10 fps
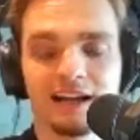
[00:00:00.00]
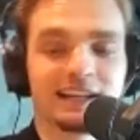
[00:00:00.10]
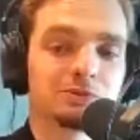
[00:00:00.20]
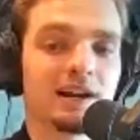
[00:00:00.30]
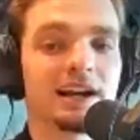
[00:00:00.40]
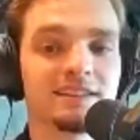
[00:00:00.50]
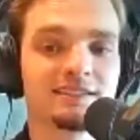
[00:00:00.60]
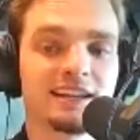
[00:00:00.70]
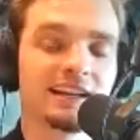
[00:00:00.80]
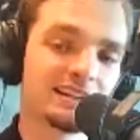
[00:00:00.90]
guess what I did
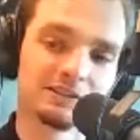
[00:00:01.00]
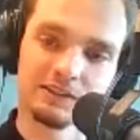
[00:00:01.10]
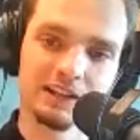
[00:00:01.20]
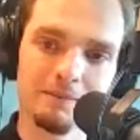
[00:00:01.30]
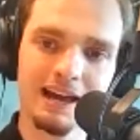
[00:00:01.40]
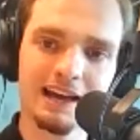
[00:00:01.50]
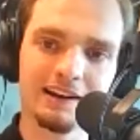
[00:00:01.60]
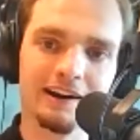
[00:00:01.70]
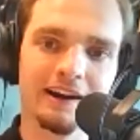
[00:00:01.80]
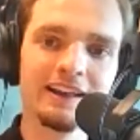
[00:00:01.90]
today doesn't really
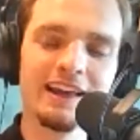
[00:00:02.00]
matter.